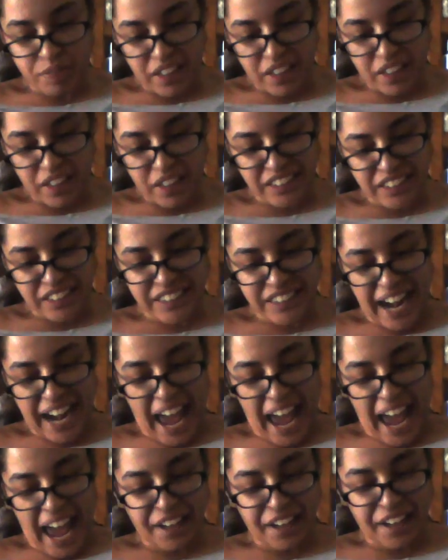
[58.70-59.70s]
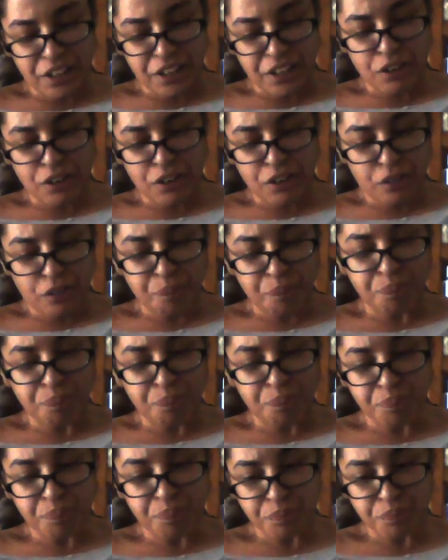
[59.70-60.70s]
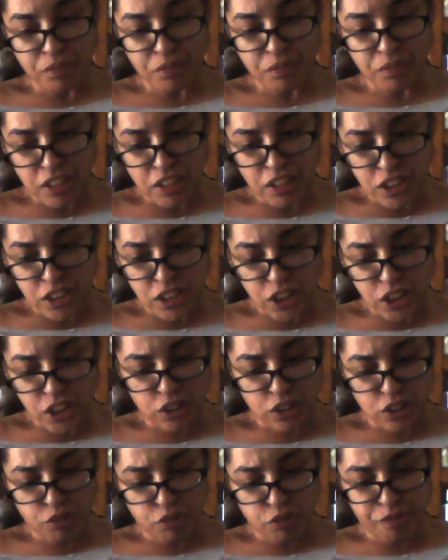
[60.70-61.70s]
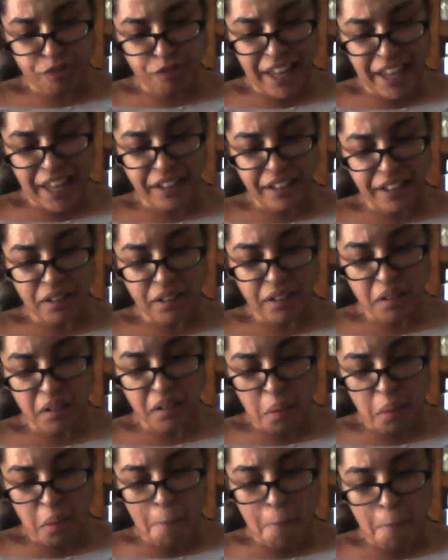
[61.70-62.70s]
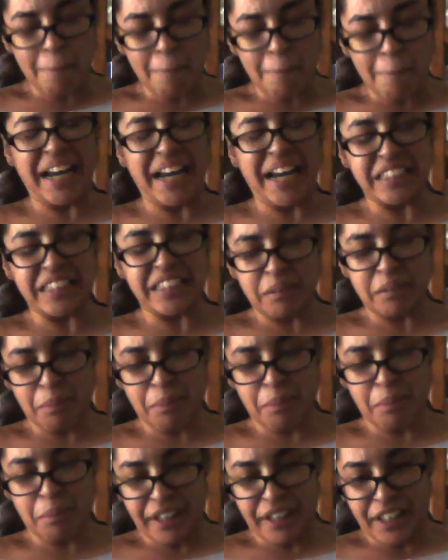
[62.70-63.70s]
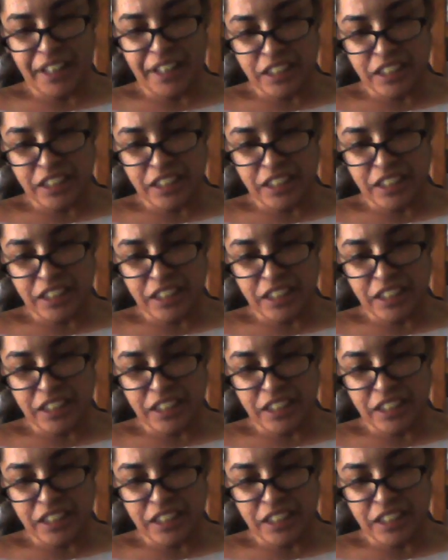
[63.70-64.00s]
things that I do to fit my disability.